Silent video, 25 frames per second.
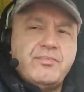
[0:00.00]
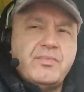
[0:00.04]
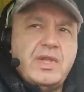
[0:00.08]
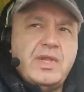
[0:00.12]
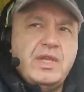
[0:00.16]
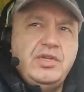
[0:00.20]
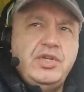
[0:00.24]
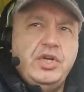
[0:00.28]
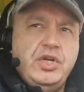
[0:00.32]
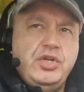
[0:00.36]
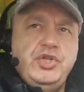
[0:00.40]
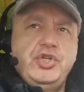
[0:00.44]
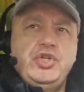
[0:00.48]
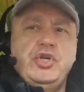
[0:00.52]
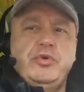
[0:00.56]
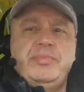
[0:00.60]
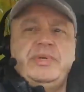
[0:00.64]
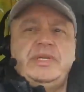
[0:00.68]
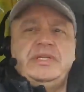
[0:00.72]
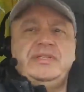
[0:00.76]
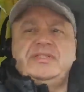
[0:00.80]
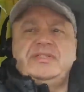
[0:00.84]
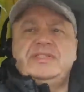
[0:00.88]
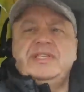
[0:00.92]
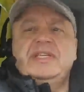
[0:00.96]
You could
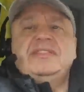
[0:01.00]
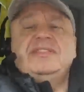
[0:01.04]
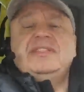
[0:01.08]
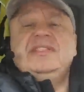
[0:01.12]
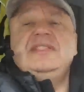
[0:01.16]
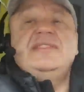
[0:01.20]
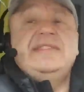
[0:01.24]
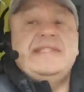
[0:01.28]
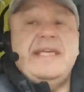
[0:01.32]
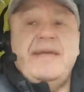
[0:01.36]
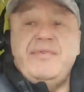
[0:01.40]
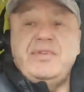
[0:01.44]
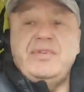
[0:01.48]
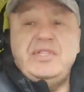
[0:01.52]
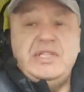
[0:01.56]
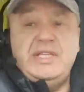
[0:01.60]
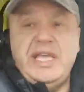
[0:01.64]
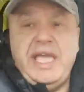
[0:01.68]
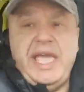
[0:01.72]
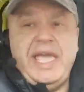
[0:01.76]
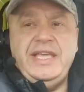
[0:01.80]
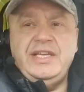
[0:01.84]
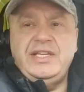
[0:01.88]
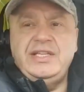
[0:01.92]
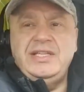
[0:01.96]
be 60, 70,
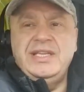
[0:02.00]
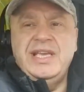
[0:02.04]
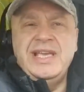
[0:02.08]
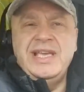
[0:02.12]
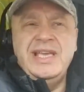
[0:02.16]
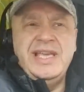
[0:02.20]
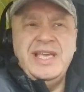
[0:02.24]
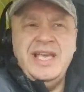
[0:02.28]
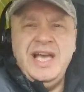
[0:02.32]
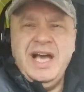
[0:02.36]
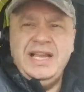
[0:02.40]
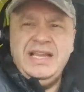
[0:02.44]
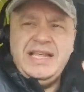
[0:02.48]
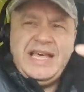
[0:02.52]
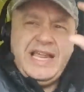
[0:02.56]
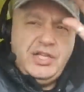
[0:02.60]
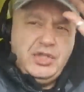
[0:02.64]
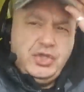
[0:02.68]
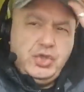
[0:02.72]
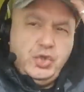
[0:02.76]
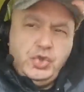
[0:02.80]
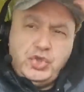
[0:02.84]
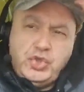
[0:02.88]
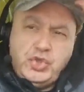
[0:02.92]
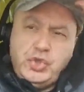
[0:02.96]
80. A lot of
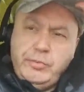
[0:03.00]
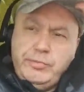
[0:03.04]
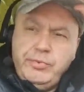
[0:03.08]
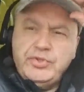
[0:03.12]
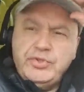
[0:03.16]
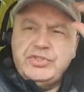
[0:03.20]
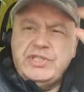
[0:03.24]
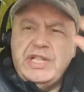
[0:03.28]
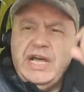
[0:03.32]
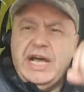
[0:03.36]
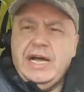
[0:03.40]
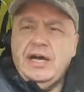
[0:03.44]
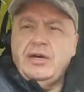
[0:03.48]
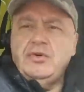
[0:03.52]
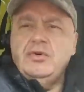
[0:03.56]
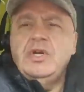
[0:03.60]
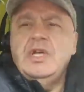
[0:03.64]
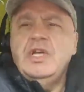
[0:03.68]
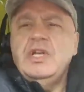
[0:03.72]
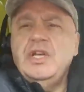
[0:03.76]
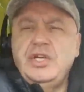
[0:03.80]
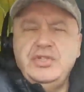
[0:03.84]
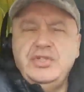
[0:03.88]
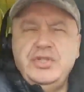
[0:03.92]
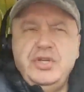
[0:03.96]
YouTubers now
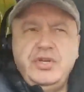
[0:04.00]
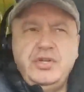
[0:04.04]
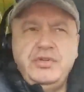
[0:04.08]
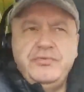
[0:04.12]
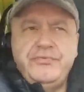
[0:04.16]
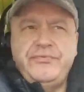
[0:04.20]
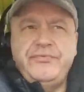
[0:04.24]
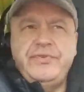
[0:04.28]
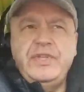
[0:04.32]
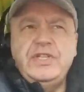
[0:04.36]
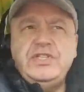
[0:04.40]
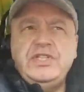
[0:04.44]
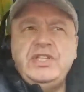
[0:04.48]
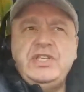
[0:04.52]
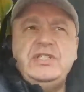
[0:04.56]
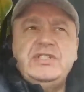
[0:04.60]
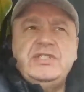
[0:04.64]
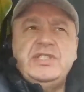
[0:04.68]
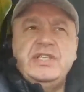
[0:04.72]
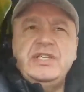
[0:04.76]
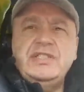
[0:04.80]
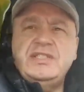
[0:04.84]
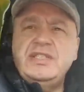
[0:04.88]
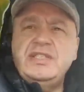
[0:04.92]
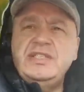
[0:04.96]
in their 50s,
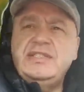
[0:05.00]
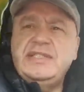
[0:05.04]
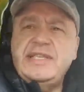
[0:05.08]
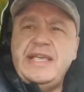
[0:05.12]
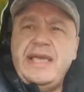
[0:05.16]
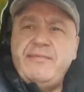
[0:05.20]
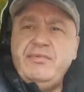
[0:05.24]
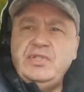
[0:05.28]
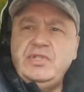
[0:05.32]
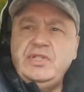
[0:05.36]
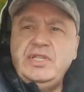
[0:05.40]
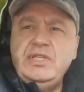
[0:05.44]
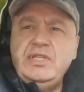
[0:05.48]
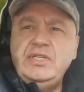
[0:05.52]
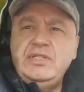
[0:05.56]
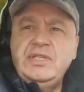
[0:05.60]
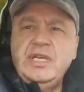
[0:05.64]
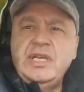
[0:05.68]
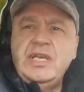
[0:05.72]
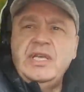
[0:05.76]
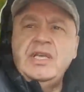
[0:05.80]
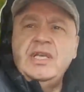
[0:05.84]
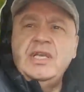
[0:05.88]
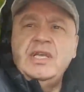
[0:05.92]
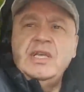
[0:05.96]
60s, 70s
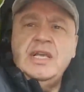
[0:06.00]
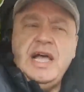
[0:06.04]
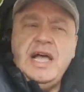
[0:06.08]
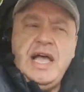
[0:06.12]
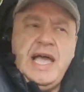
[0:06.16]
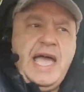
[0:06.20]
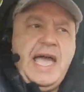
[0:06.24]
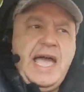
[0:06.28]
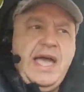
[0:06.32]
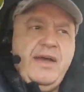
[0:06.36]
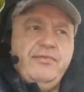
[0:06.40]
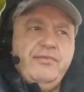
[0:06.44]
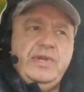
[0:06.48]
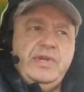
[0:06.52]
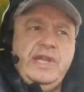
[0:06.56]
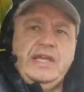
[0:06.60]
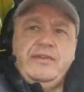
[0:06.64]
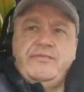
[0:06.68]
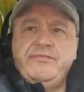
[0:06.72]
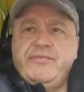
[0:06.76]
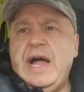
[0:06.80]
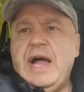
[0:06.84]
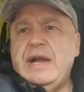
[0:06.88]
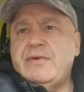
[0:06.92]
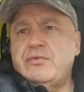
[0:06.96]
have like
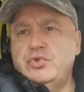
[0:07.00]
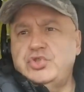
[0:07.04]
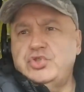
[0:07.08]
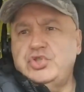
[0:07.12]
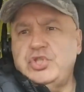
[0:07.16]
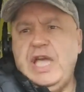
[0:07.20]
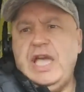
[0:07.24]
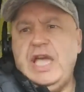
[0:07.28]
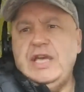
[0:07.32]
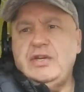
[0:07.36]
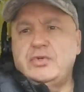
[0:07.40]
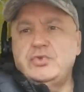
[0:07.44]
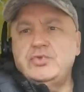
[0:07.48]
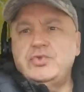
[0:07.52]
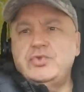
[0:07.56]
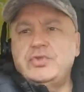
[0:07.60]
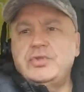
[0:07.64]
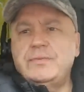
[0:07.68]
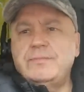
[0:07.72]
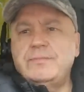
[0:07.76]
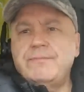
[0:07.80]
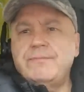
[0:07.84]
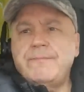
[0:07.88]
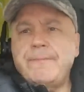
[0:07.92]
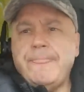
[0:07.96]
viral
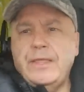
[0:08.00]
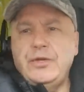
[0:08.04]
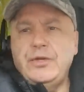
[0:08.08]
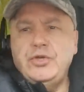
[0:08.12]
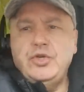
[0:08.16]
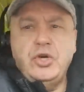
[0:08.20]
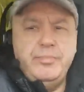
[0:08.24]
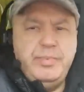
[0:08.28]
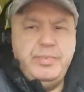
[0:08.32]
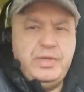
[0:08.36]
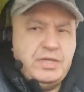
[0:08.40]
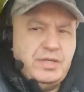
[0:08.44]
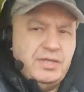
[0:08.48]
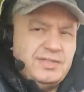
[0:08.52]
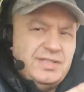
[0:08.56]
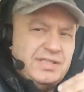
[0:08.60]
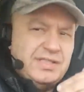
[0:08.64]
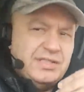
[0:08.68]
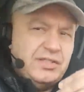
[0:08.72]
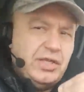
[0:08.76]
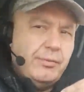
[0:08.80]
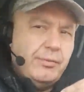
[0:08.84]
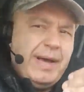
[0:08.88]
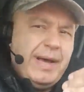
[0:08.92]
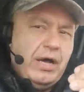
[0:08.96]
channels, because
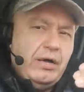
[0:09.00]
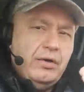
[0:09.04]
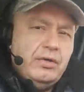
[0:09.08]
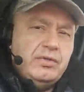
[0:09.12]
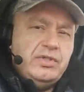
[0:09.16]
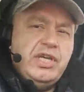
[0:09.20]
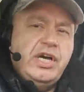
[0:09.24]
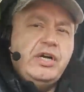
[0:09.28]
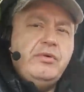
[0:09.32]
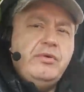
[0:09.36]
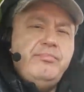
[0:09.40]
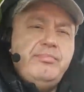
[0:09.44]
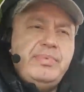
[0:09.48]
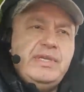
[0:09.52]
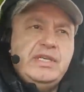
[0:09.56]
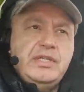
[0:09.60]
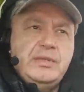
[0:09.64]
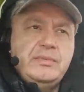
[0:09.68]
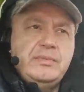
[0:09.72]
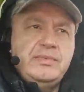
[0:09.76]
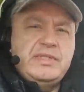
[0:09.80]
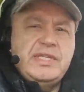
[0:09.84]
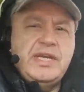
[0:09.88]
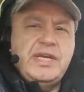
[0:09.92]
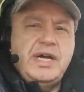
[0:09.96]
it's about them being
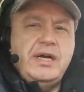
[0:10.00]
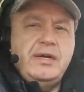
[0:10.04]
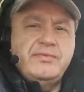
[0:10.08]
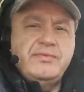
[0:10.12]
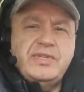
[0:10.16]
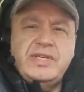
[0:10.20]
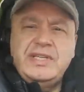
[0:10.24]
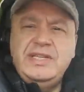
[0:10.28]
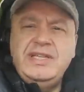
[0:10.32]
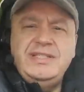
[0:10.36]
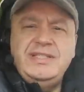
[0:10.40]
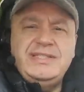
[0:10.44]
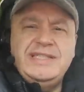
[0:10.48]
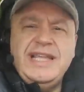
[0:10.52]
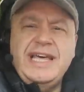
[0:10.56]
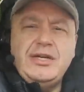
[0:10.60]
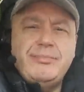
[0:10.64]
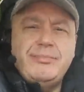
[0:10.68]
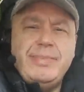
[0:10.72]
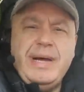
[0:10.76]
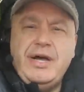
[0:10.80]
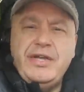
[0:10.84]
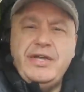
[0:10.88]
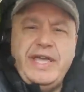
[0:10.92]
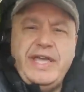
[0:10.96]
themselves, and it's not
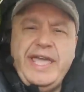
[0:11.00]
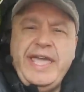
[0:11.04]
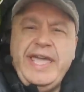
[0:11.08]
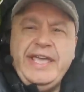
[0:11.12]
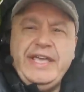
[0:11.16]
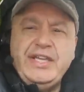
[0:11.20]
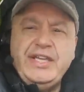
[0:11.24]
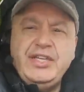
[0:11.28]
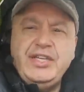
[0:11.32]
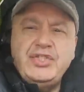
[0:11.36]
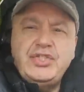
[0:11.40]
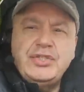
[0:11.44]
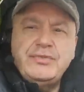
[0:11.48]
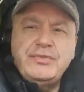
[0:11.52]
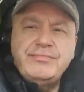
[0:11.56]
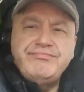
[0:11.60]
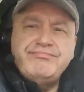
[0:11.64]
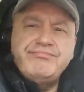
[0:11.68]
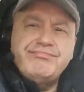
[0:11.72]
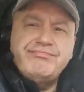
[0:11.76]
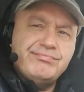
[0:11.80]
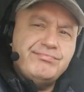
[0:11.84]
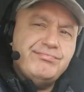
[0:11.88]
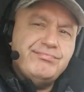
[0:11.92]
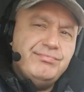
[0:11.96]
about age.
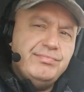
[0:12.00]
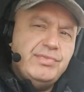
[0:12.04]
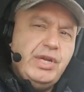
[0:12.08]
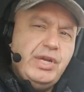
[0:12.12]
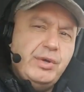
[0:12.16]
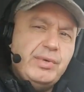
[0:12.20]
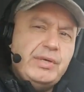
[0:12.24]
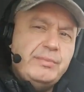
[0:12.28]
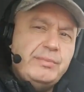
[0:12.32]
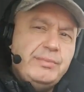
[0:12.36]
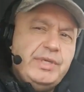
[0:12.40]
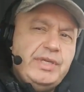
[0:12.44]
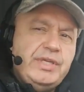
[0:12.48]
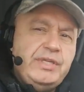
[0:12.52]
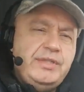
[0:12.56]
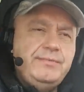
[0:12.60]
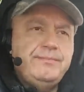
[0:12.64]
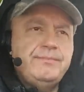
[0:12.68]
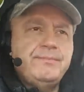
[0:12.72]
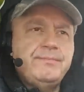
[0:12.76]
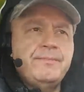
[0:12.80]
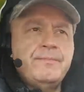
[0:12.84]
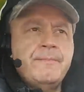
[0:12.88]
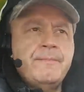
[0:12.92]
You know what I mean?